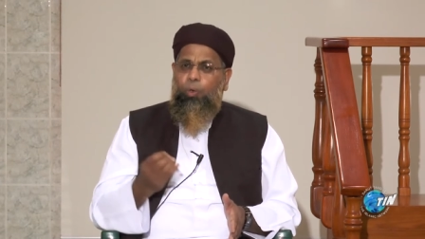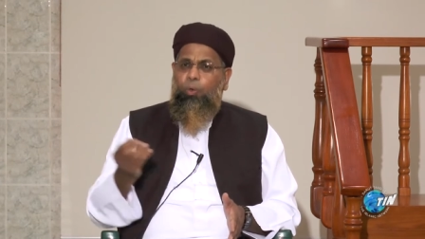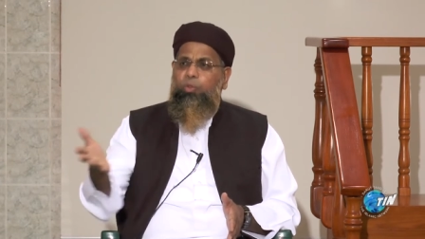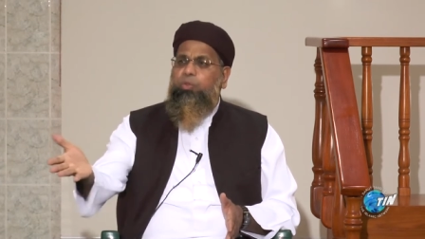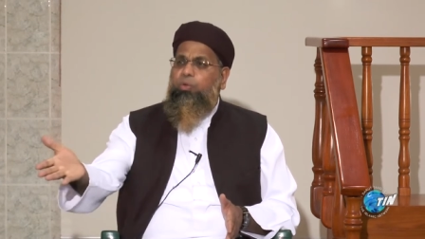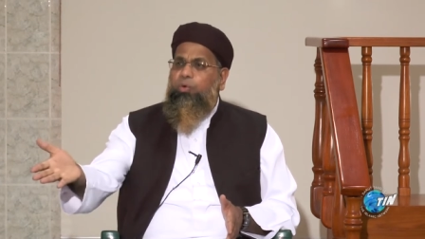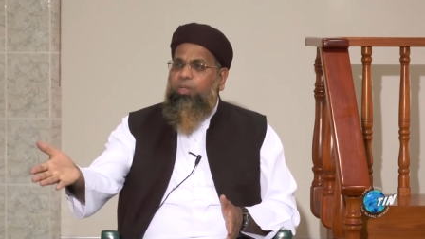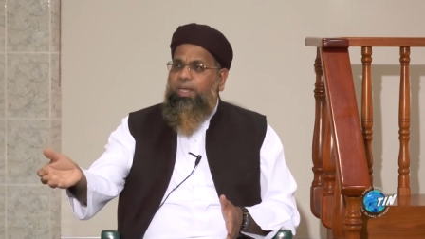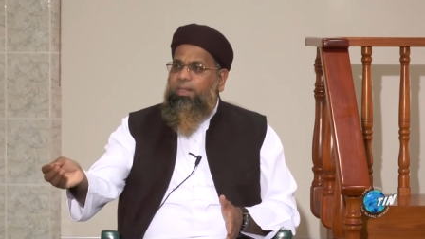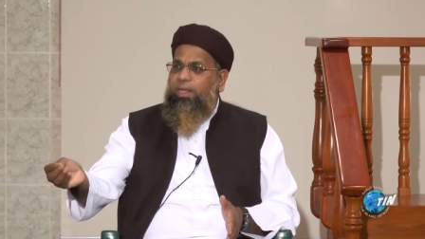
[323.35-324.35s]
Uzkur
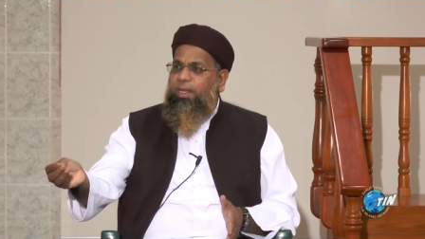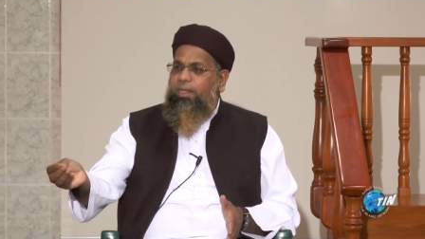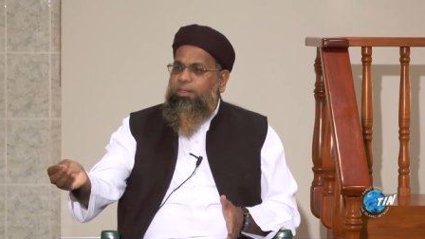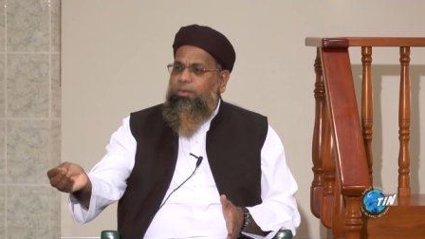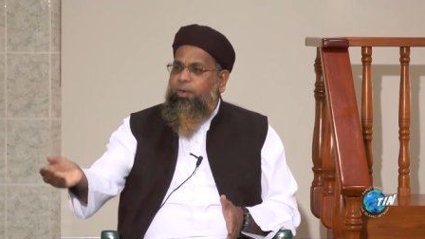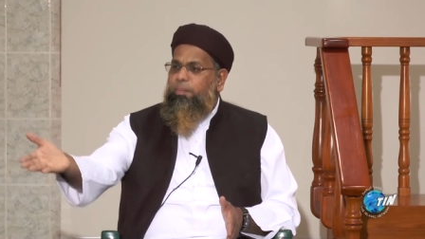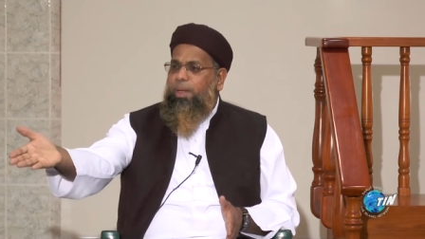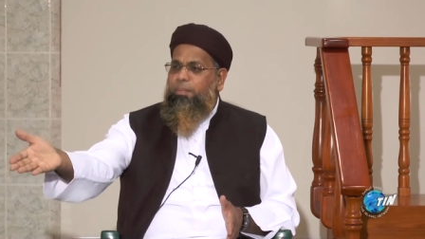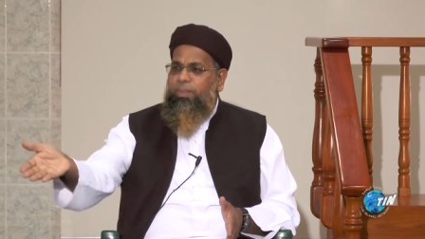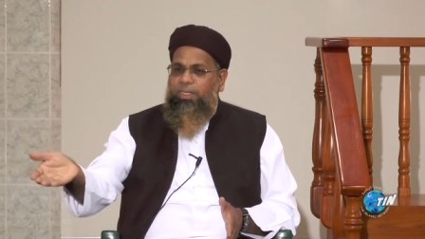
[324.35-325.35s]
kada,
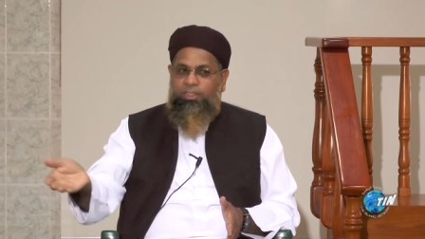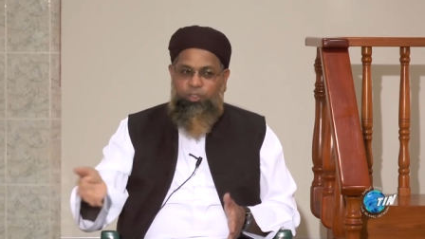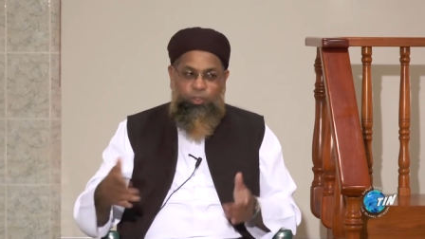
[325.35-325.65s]
remember this.